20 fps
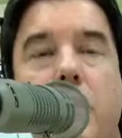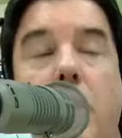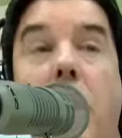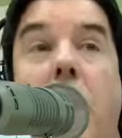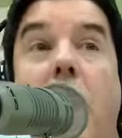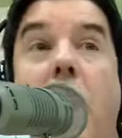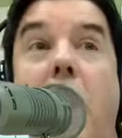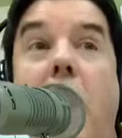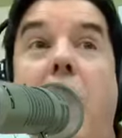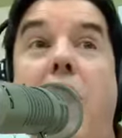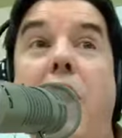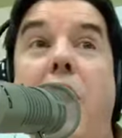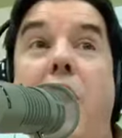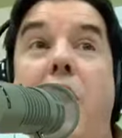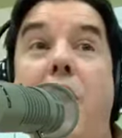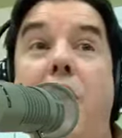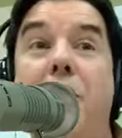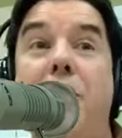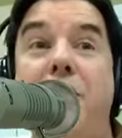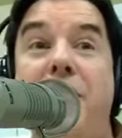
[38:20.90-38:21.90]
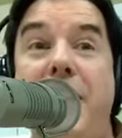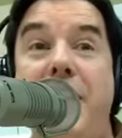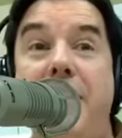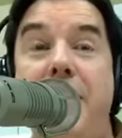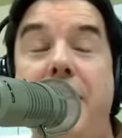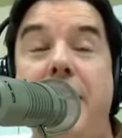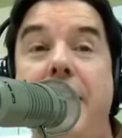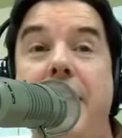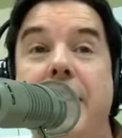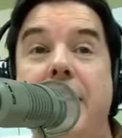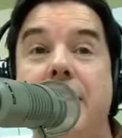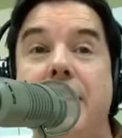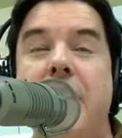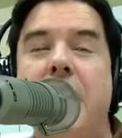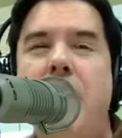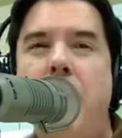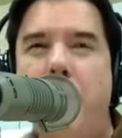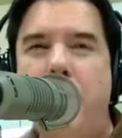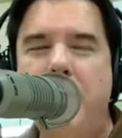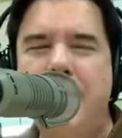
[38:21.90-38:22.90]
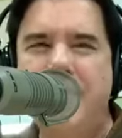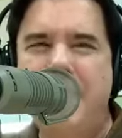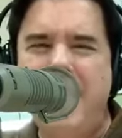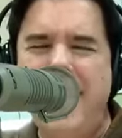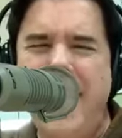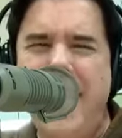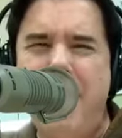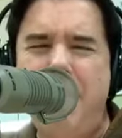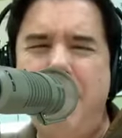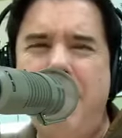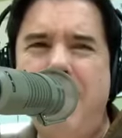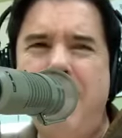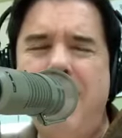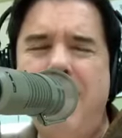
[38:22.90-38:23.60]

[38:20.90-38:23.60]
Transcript: Oh, there it is. What's the name?